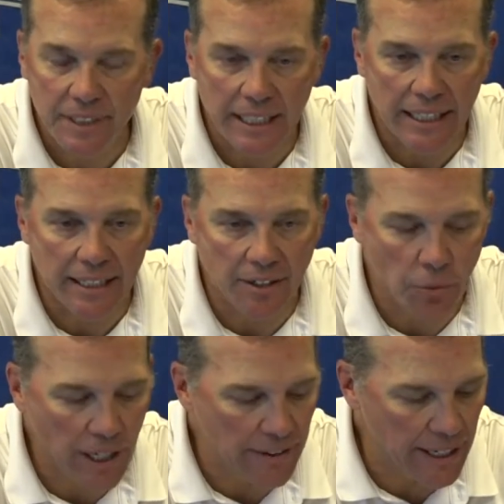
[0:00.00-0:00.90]
and
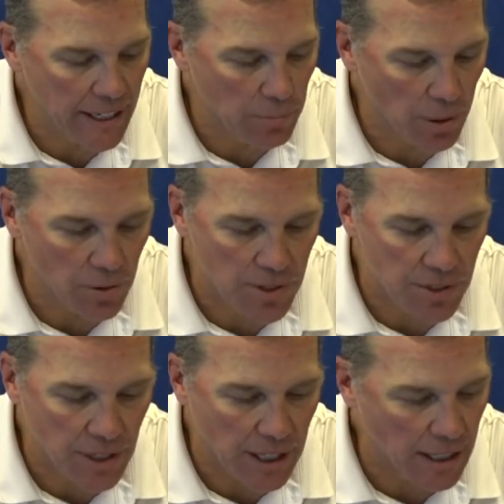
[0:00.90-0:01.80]
the way they
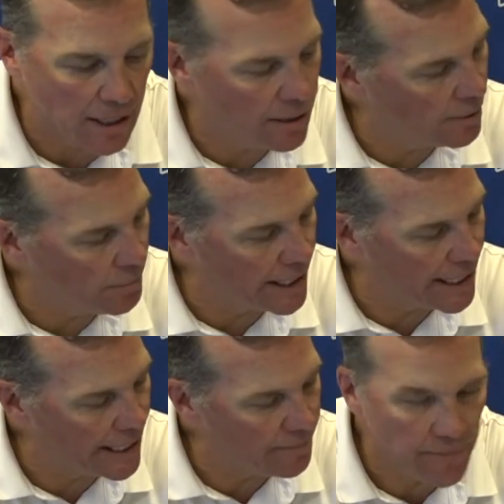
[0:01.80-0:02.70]
approached
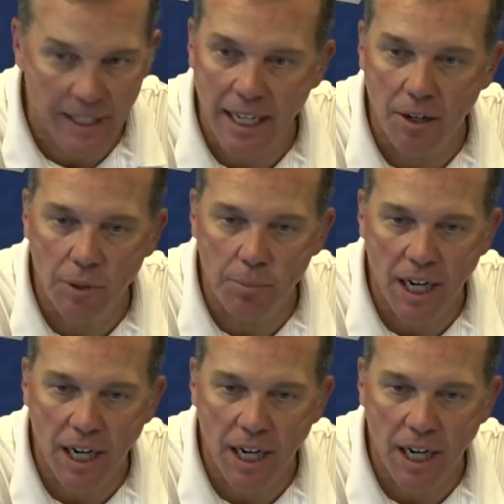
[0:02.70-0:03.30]
Monday and how we